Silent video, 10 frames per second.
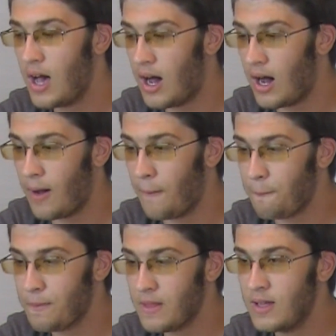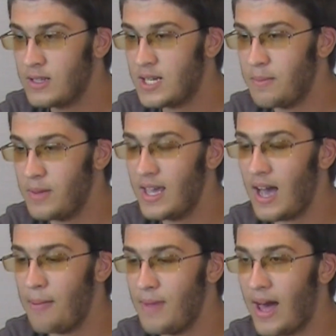To me,
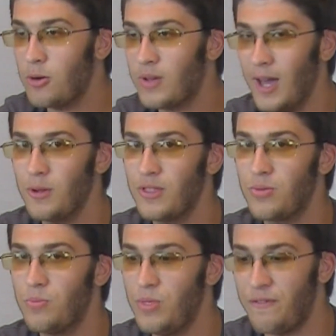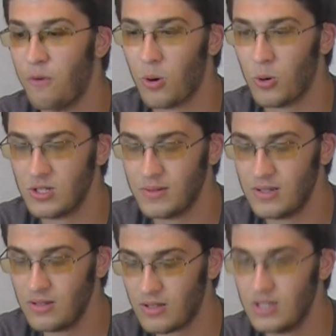I'm not okay with the 4
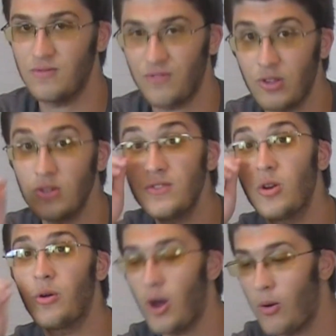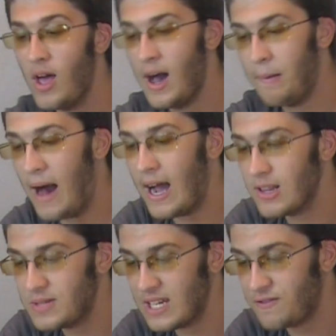Horsemen because for those of you who don't know,
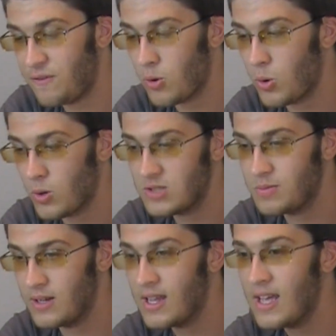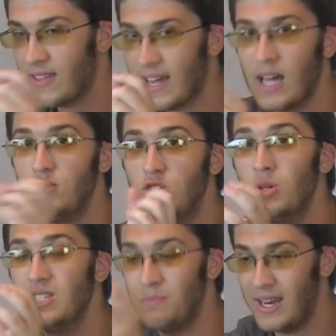Apocalypse has 4 Horsemen that kind of do
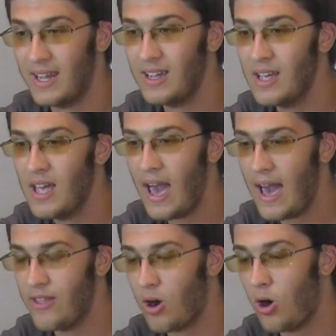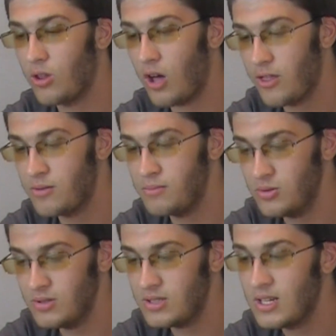his bidding, and they're all other
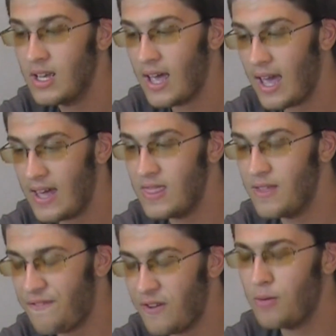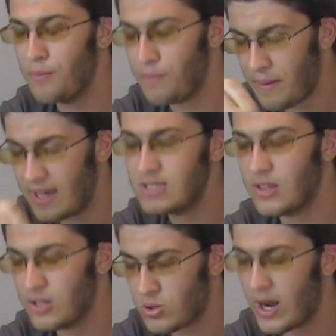mutants. In the film, based on
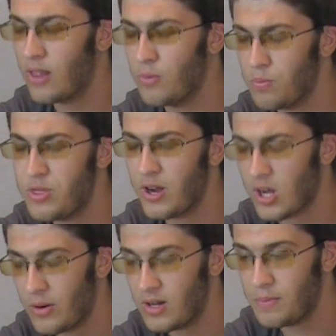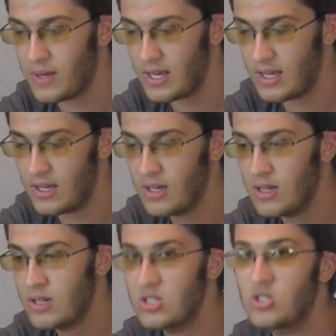the trailer, they're going to be
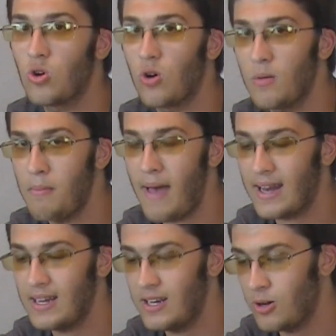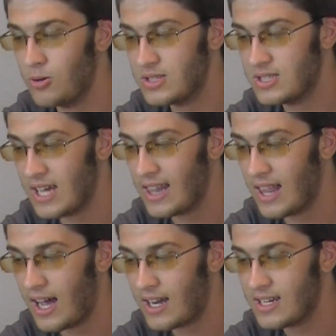Storm, Magneto,
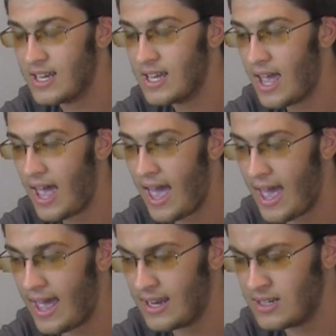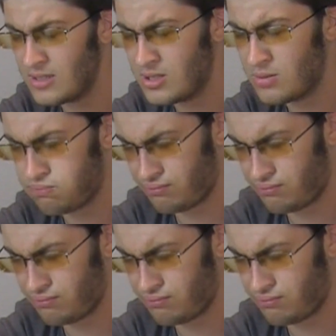Psylocke, and